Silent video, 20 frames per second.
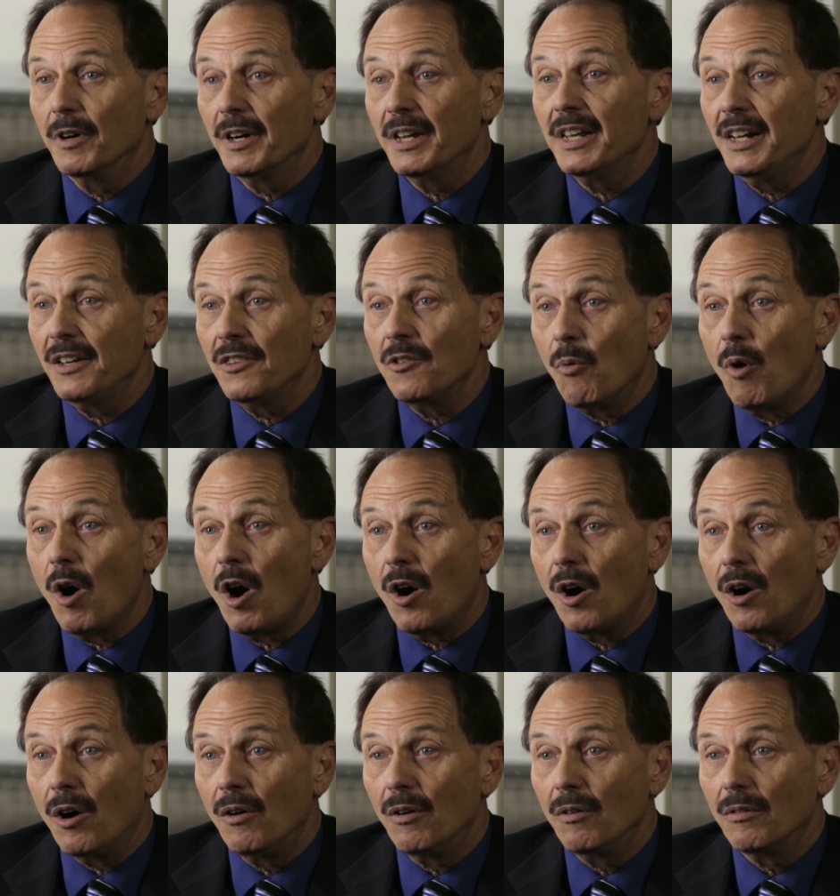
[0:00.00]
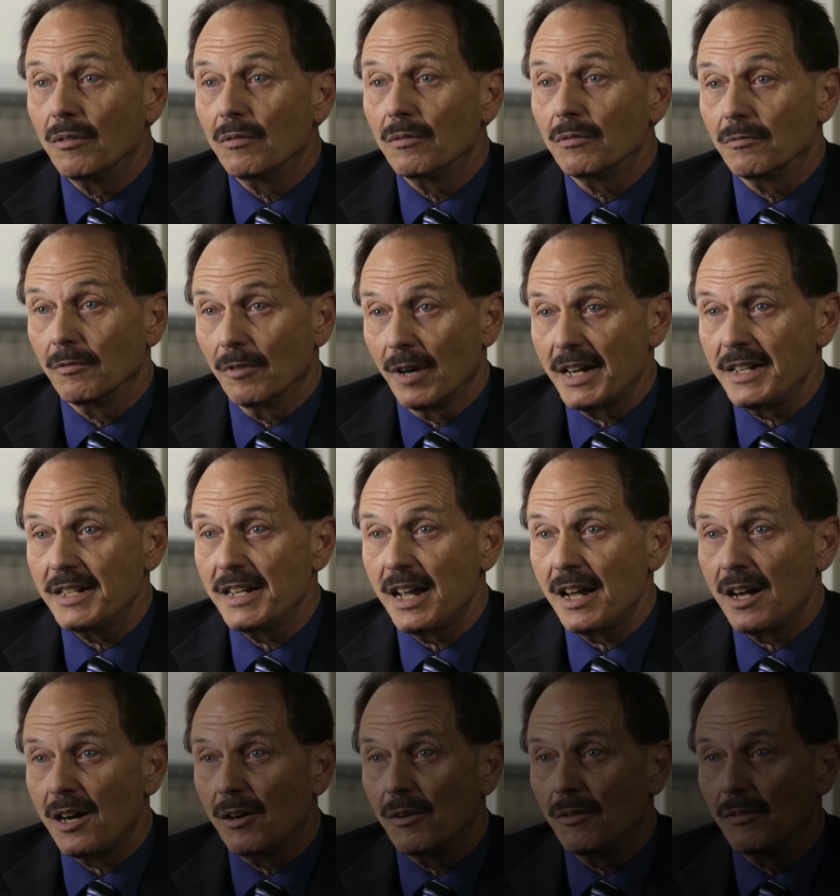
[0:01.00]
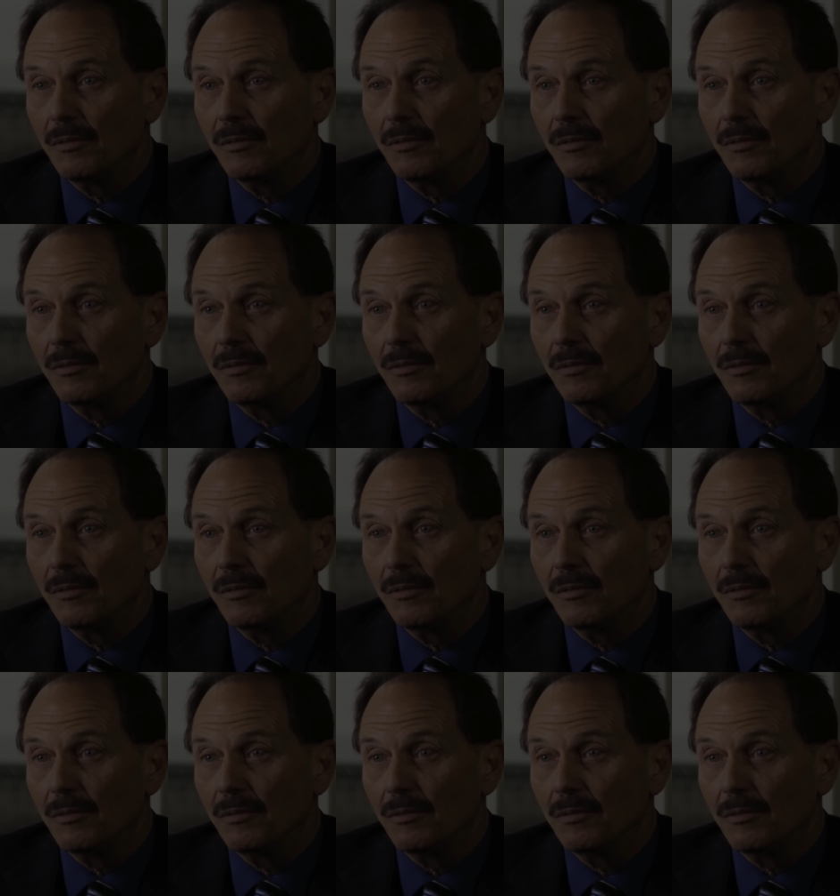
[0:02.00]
We're hitting the wall right now.